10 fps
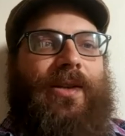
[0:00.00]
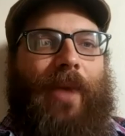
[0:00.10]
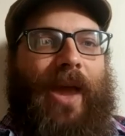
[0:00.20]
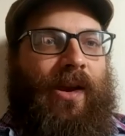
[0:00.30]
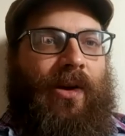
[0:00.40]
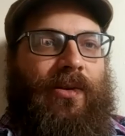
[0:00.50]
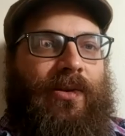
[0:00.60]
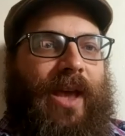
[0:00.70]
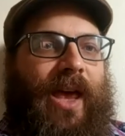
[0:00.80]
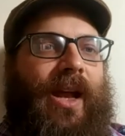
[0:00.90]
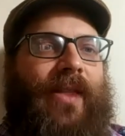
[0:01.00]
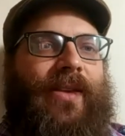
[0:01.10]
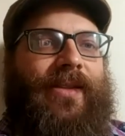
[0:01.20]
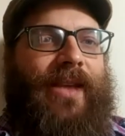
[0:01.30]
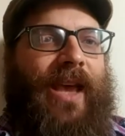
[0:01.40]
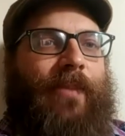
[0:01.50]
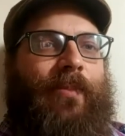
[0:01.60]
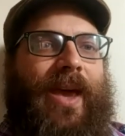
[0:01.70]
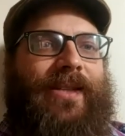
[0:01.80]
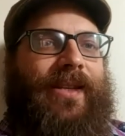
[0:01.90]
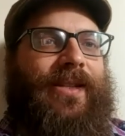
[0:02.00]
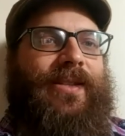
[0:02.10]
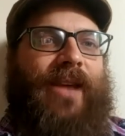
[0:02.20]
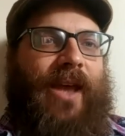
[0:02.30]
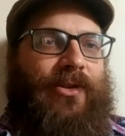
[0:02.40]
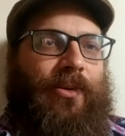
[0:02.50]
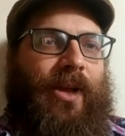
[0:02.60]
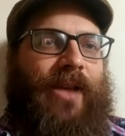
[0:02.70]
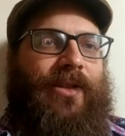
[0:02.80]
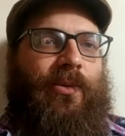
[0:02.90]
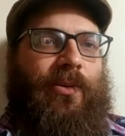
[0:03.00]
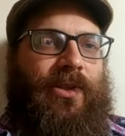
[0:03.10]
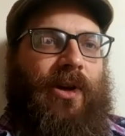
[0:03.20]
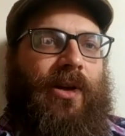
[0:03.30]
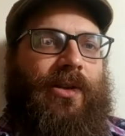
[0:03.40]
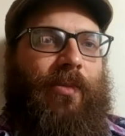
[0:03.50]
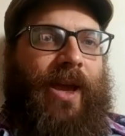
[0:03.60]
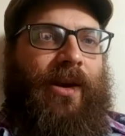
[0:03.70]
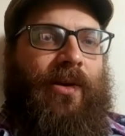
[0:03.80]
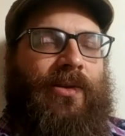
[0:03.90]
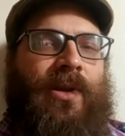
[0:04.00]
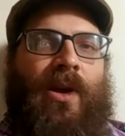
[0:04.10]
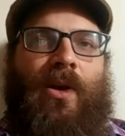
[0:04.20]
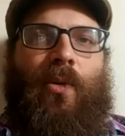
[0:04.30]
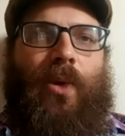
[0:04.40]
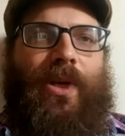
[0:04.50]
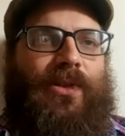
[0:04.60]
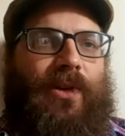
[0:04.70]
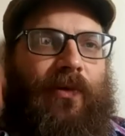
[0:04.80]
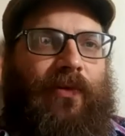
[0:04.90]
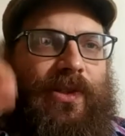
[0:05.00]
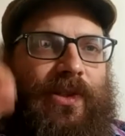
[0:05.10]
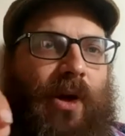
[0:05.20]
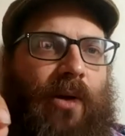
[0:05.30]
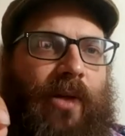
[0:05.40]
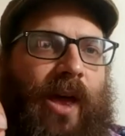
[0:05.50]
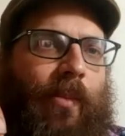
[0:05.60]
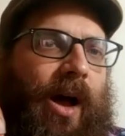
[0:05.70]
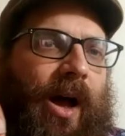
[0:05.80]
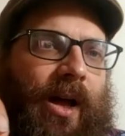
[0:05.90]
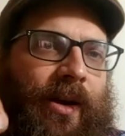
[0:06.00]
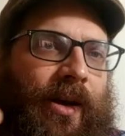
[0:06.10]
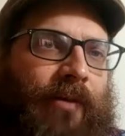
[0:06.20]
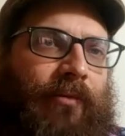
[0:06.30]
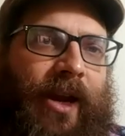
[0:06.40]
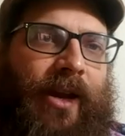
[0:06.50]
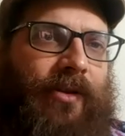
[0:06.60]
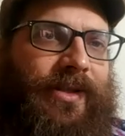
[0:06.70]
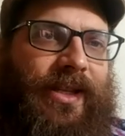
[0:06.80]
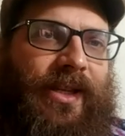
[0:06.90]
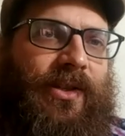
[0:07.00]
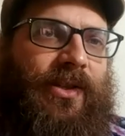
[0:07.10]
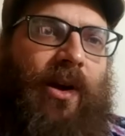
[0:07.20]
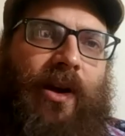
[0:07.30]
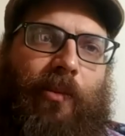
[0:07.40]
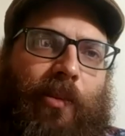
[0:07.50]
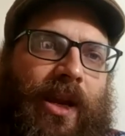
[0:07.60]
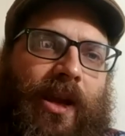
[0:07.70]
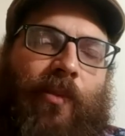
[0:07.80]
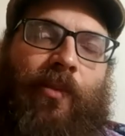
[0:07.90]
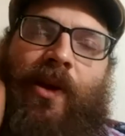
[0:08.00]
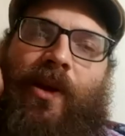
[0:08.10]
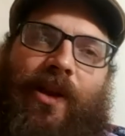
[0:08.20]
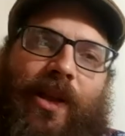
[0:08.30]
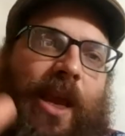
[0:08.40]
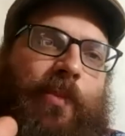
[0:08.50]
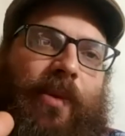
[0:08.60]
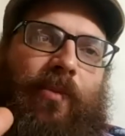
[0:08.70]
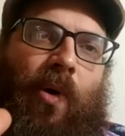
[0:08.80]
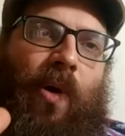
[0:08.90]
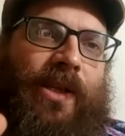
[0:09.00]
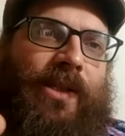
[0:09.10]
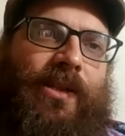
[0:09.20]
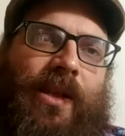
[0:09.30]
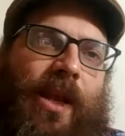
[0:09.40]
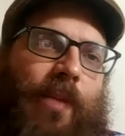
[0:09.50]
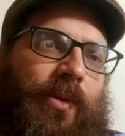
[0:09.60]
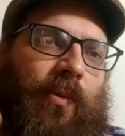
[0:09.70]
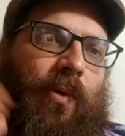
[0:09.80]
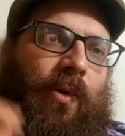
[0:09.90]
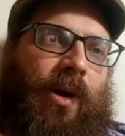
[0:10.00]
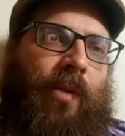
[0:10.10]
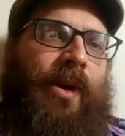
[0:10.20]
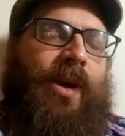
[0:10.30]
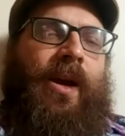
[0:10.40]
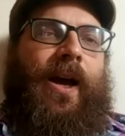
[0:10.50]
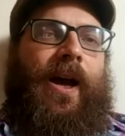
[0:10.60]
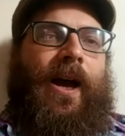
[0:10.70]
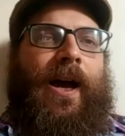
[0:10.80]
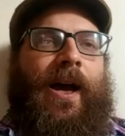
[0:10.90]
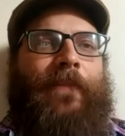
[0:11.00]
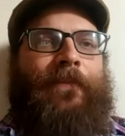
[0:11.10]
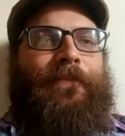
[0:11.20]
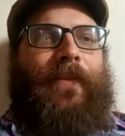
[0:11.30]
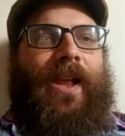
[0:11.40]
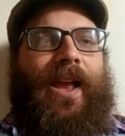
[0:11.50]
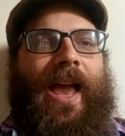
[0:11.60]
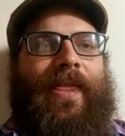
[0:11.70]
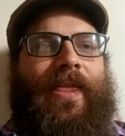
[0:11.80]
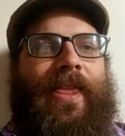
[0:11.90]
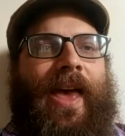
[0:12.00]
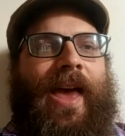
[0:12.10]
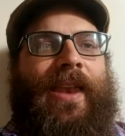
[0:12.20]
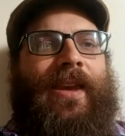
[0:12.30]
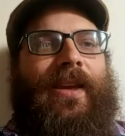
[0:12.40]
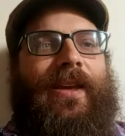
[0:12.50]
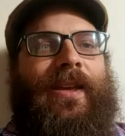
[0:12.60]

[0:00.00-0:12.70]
tomatoes, and on the same basic schedule as you would start tomatoes. We surface sow them on a regular seed starting medium, keep it moist, keep it warm, um, and then